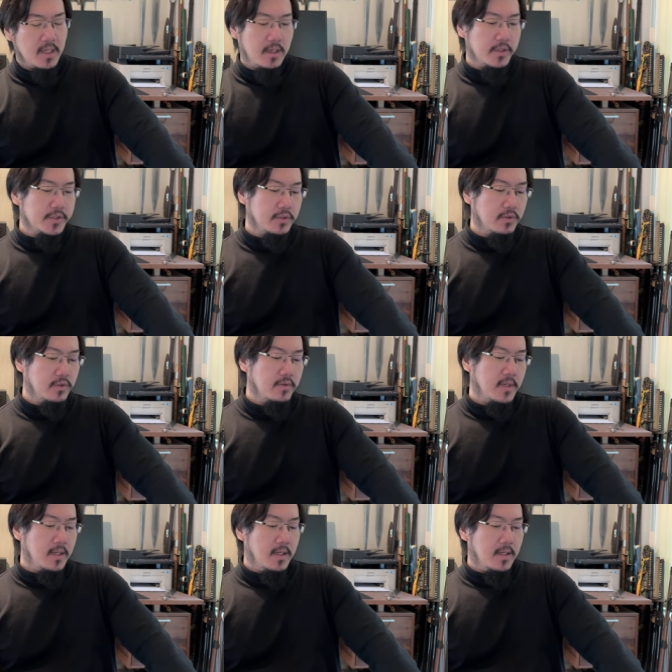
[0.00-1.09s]
Honshu
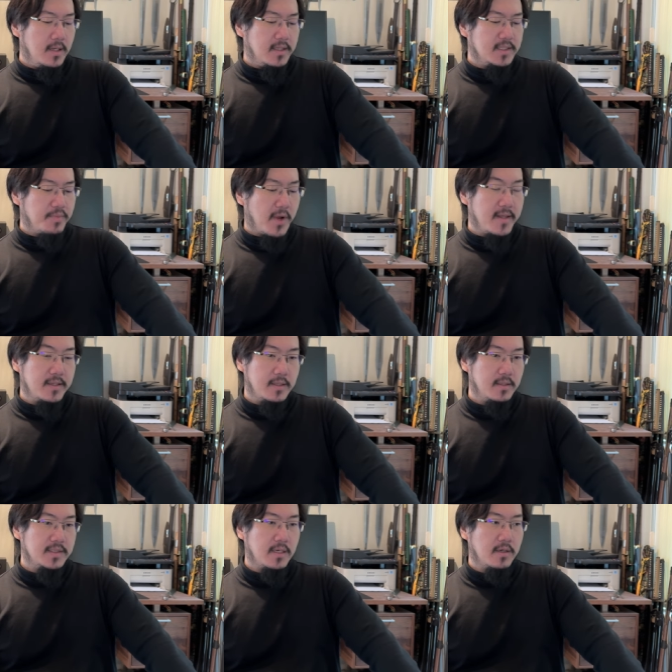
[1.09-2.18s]
is a brand
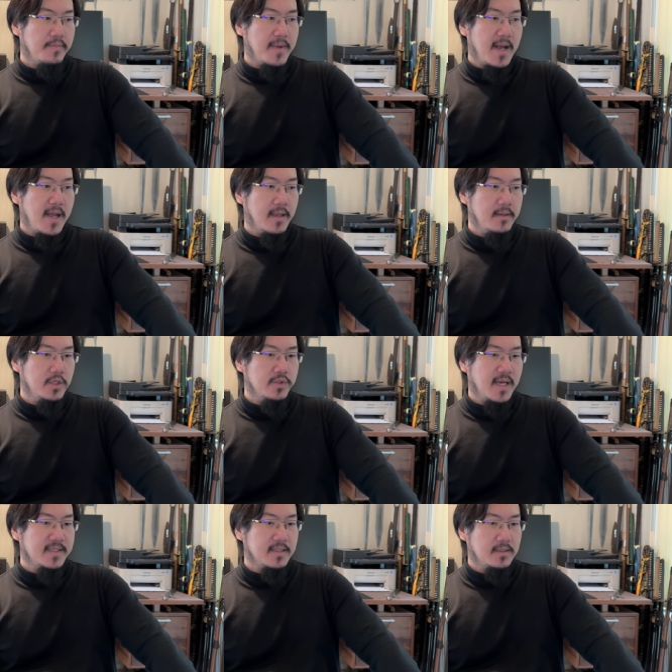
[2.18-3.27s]
started by
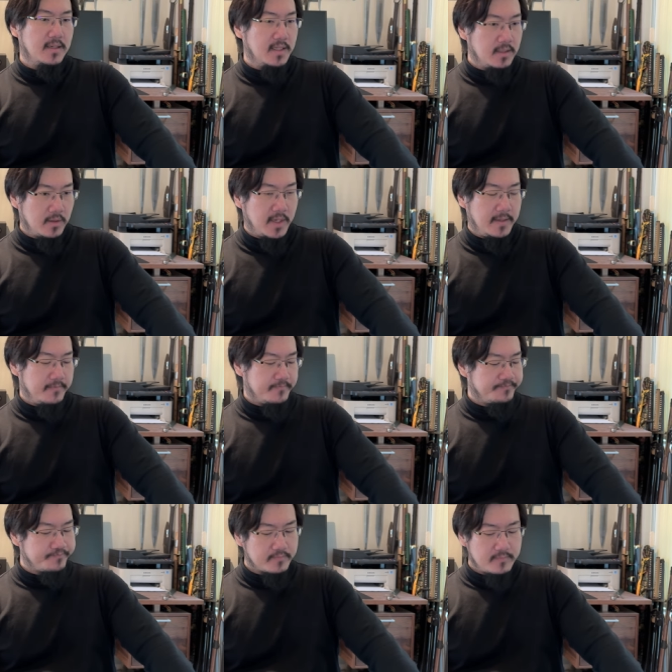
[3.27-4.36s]
United Cutlery.
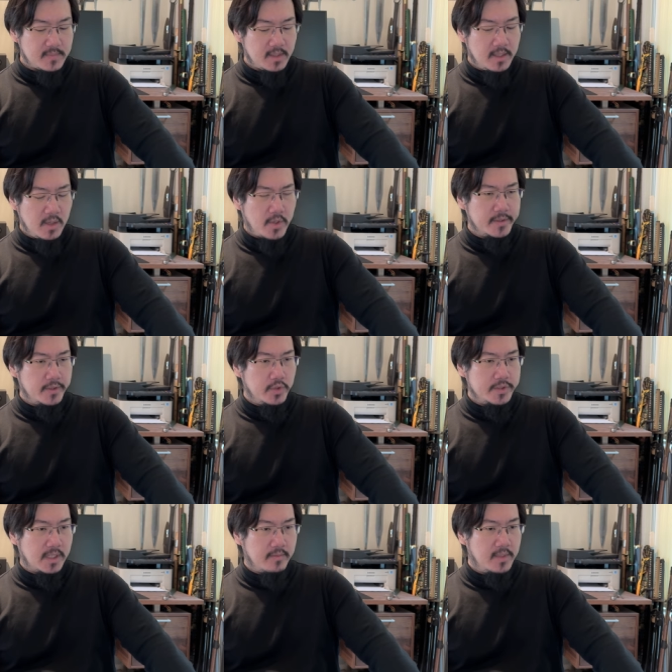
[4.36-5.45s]
They wanted to do
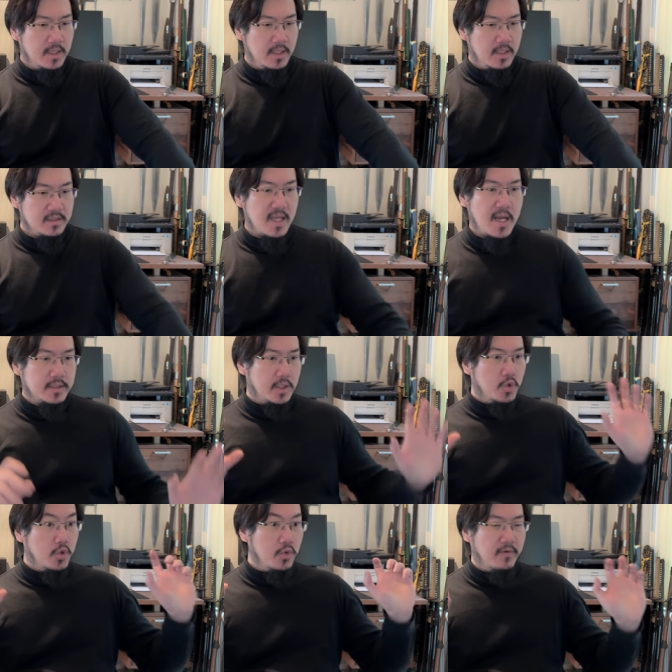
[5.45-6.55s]
some
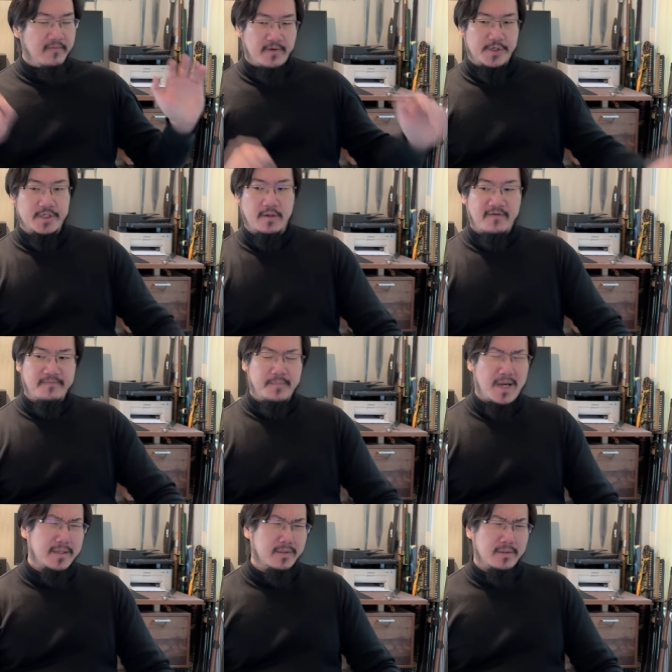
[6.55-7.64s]
tactical version of
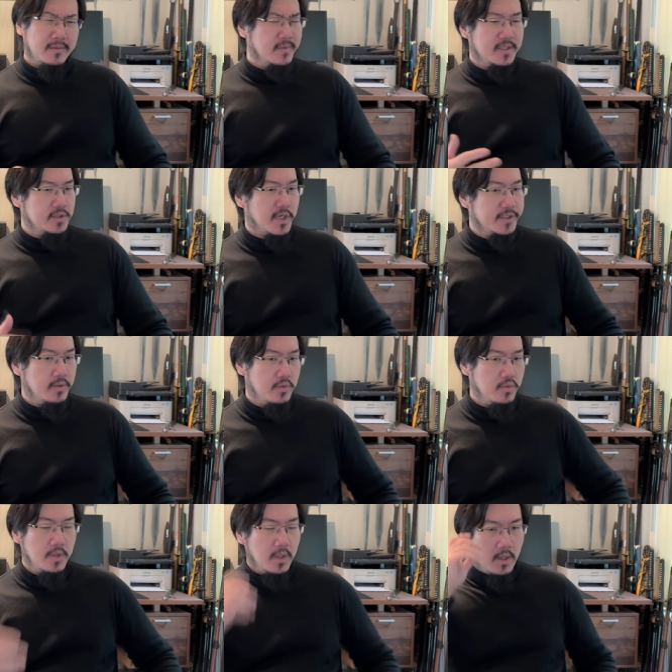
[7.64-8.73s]
modern
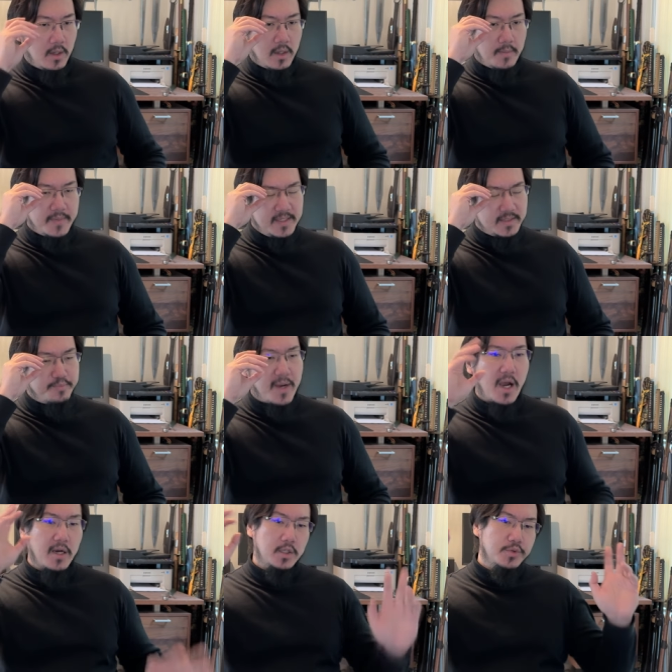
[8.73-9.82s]
construction,
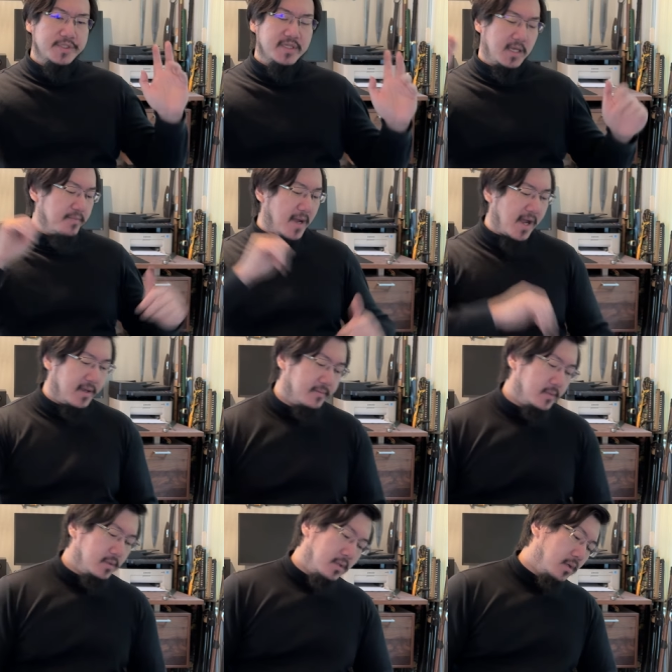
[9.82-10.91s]
inspired loosely by
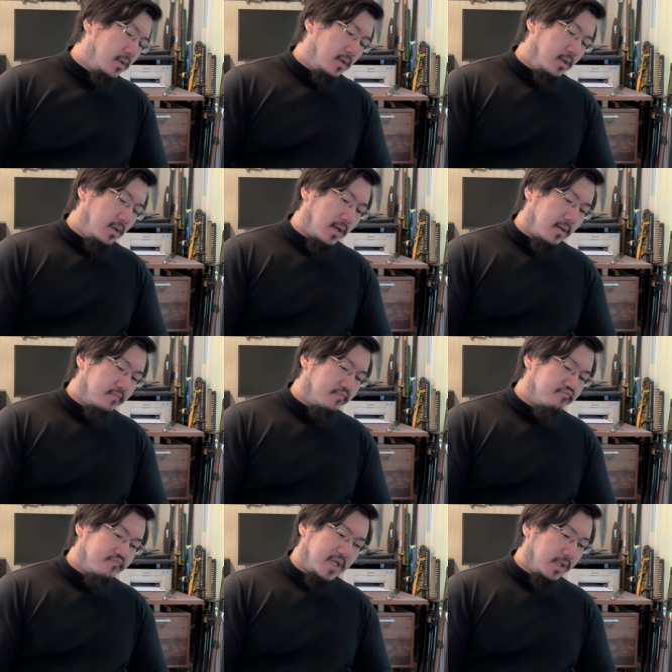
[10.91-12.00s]
um,
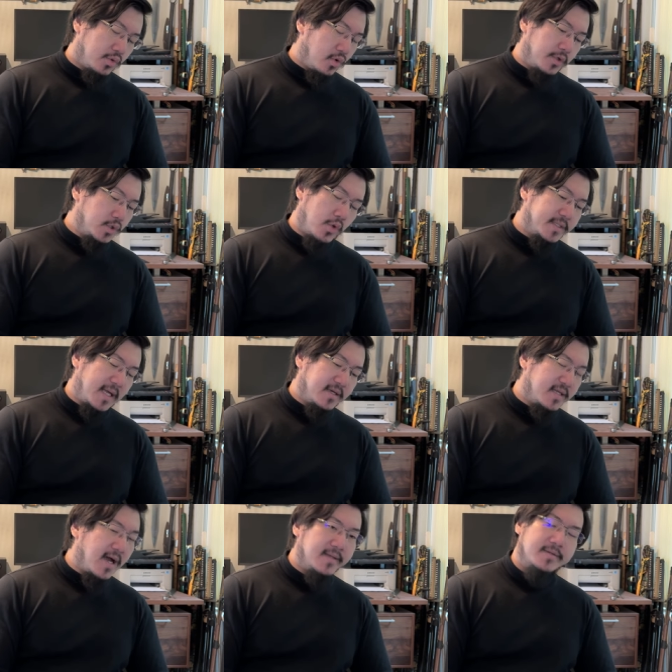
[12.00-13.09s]
historical swords like
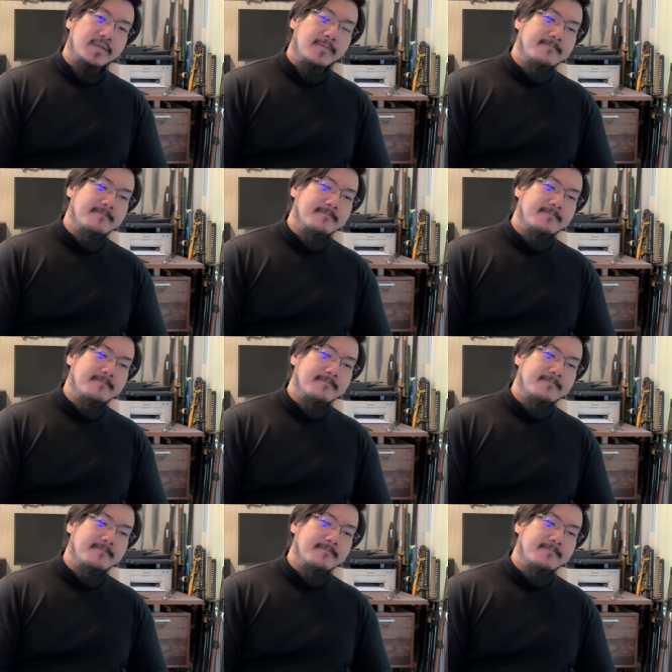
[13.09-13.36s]
katanas.